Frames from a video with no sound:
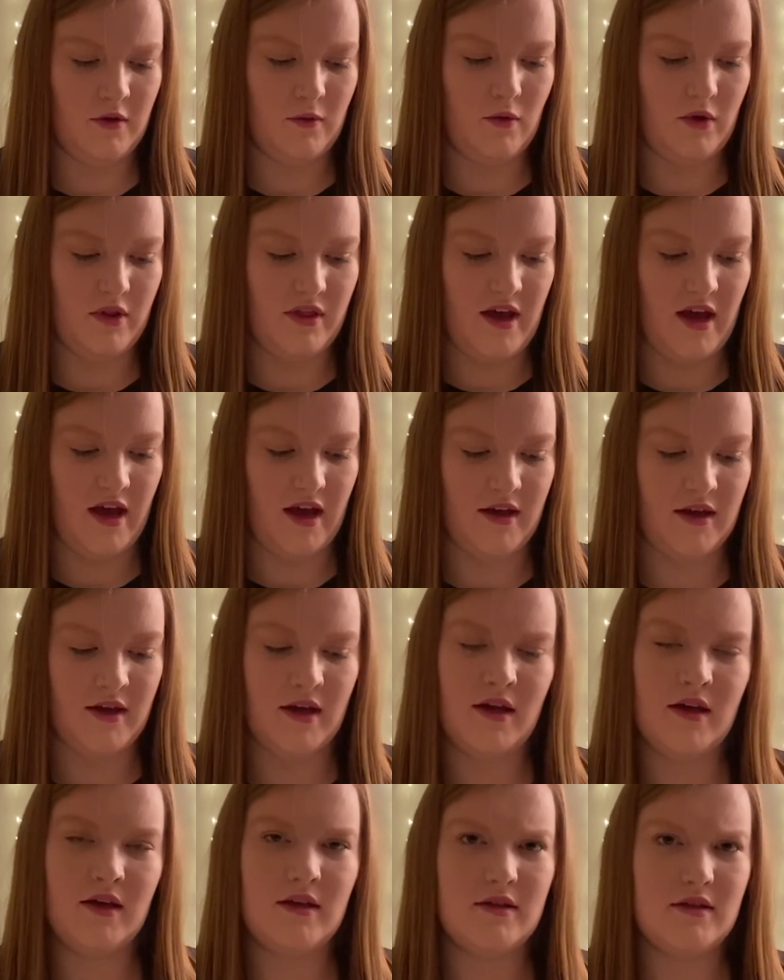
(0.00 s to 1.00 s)
were there
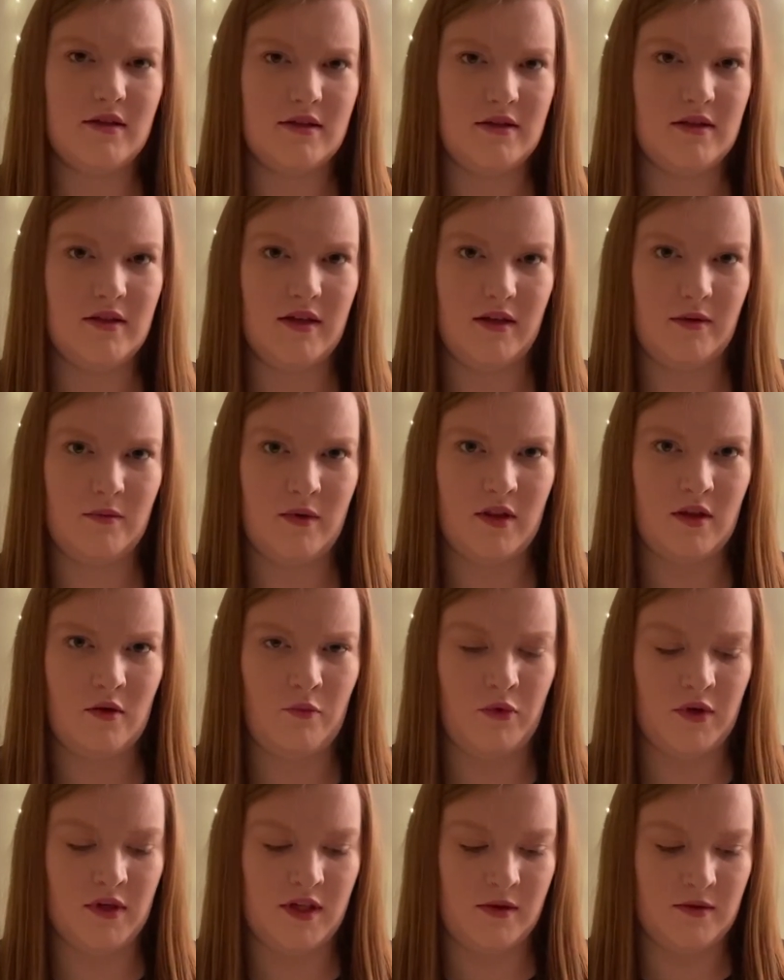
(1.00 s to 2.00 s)
to see where the
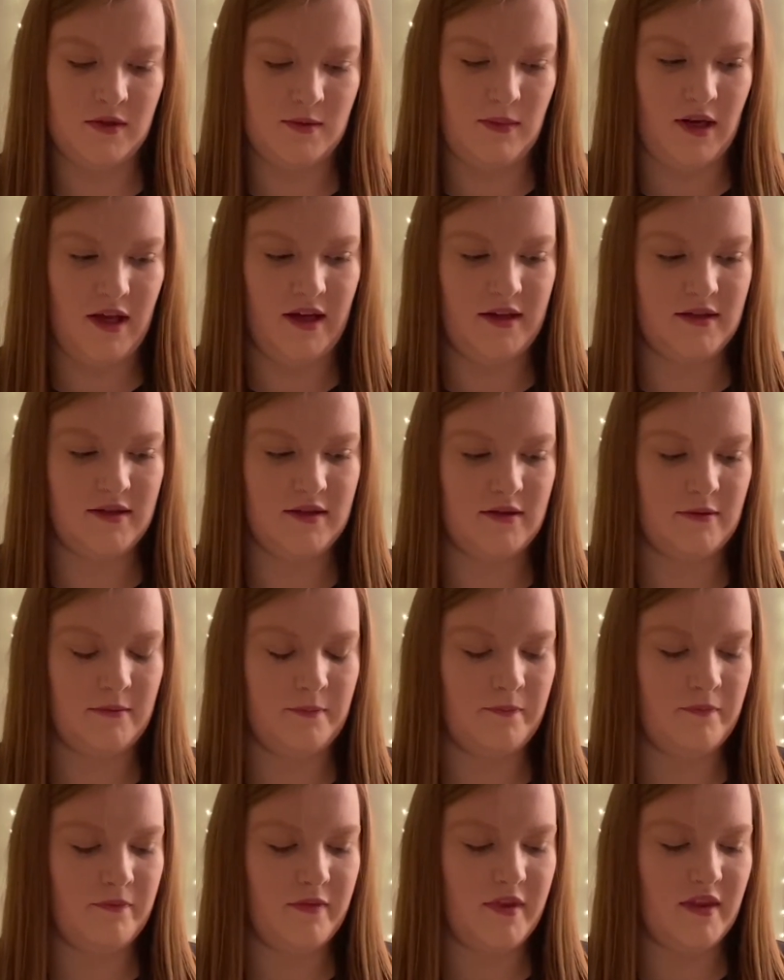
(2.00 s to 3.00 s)
body was placed.
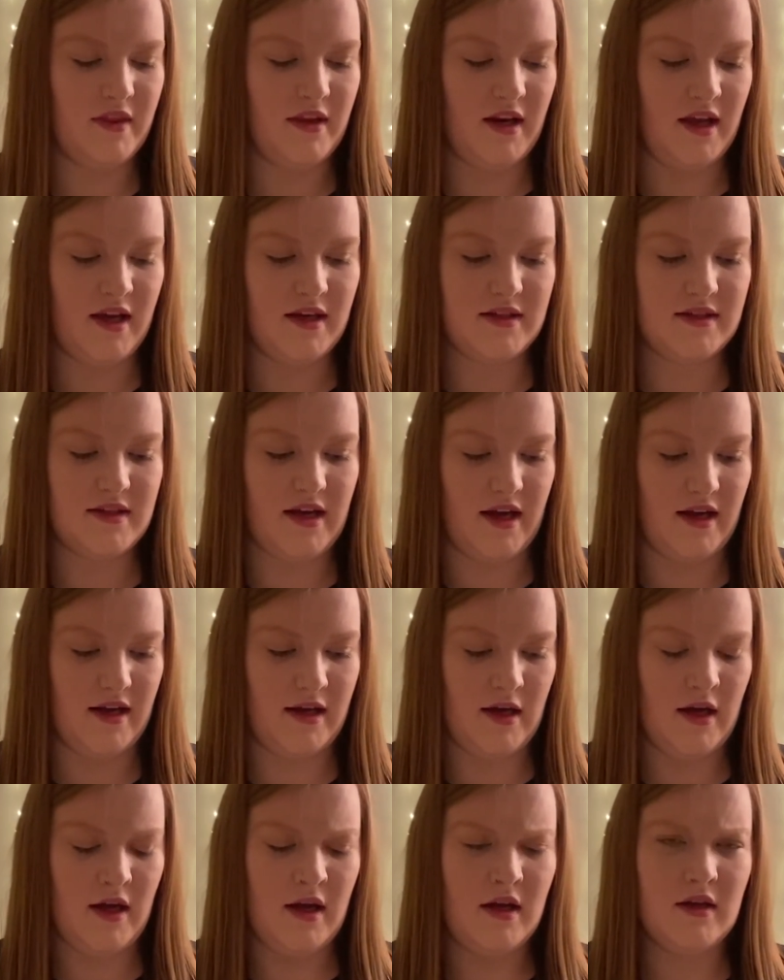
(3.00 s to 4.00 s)
The next day,
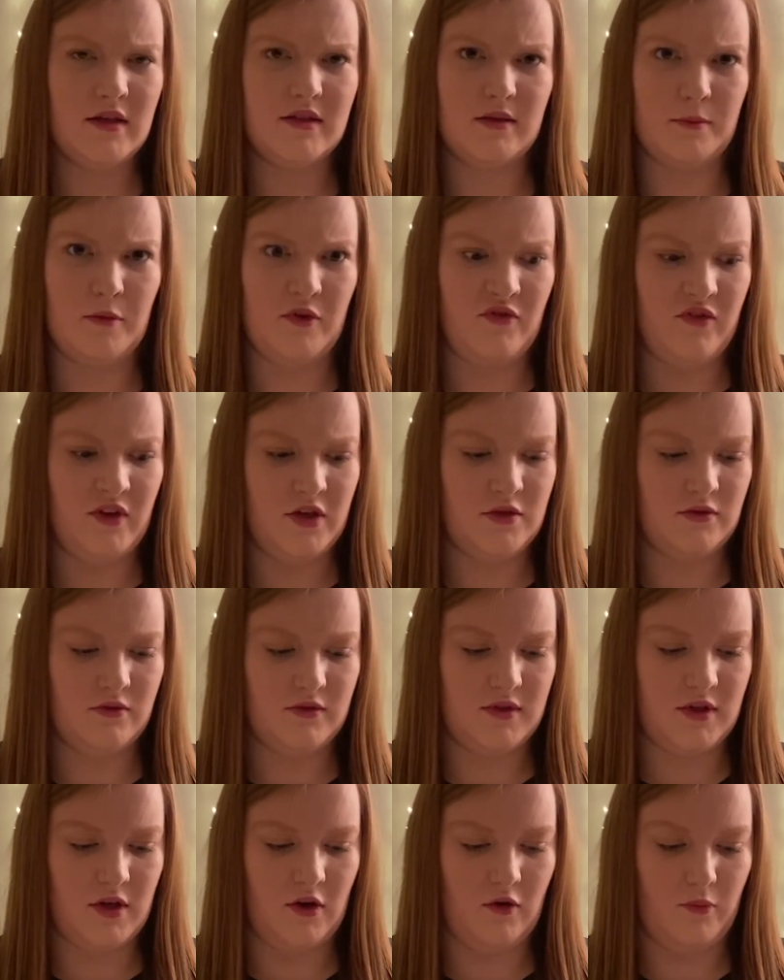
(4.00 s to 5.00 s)
some
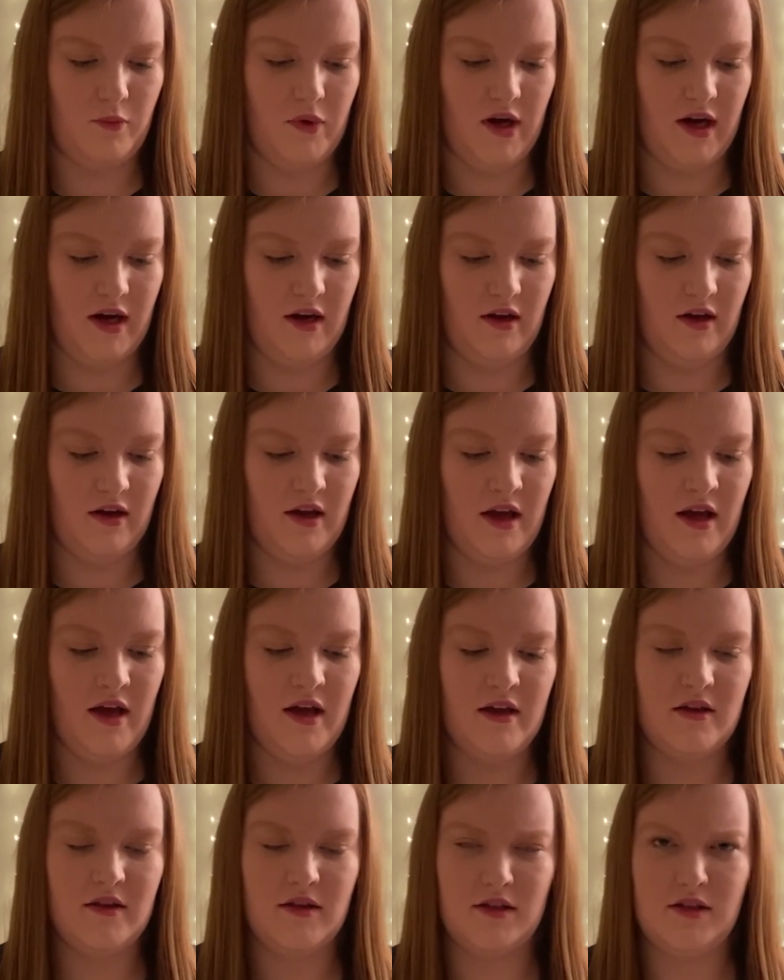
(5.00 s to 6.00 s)
officials told Pilate
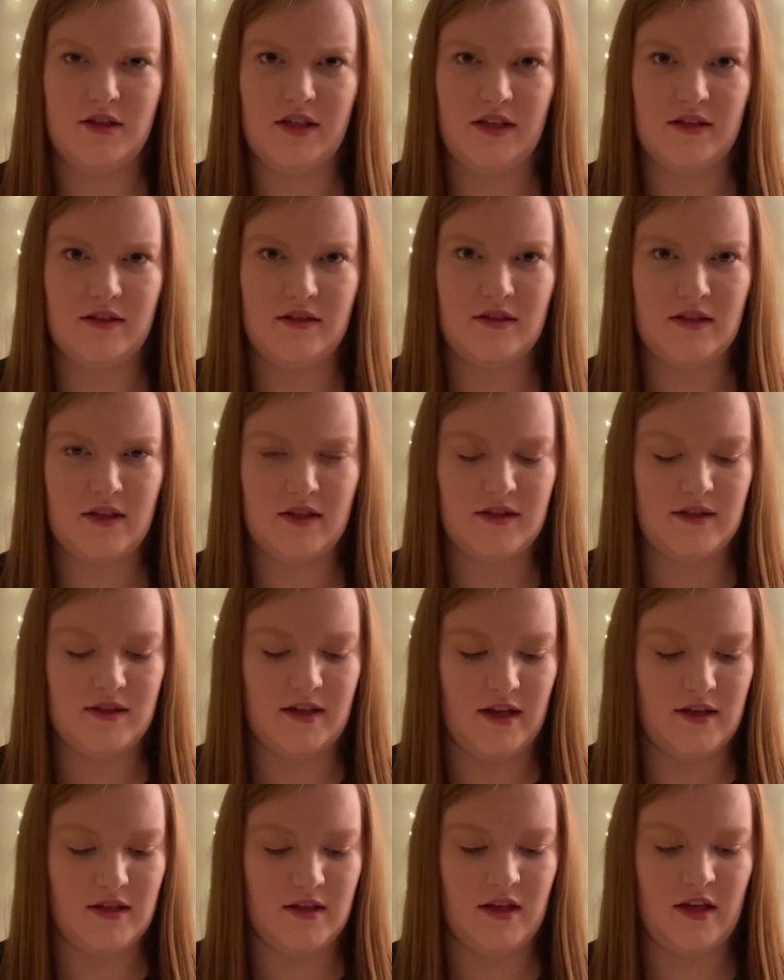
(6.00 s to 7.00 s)
that Jesus had
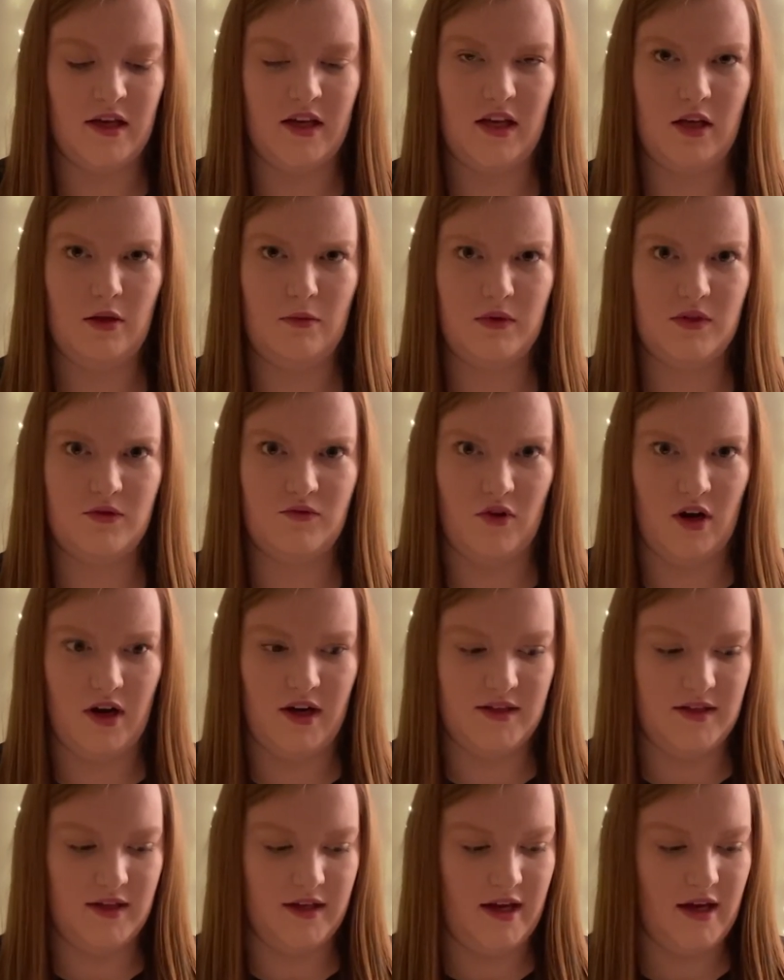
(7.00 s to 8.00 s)
said he would
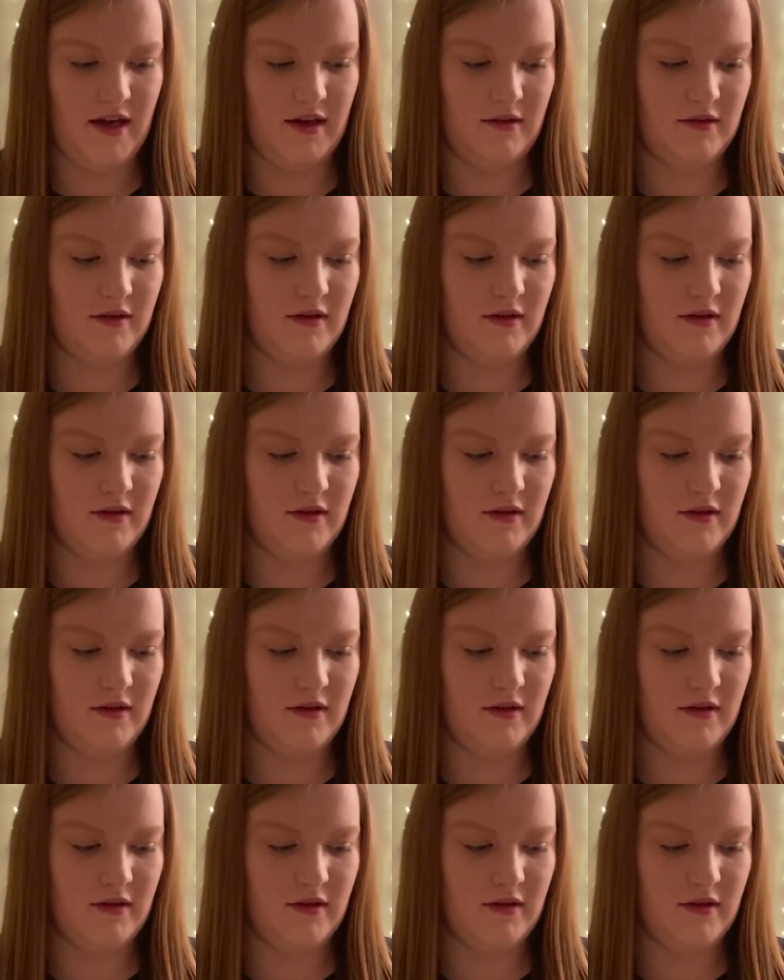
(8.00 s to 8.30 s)
rise again,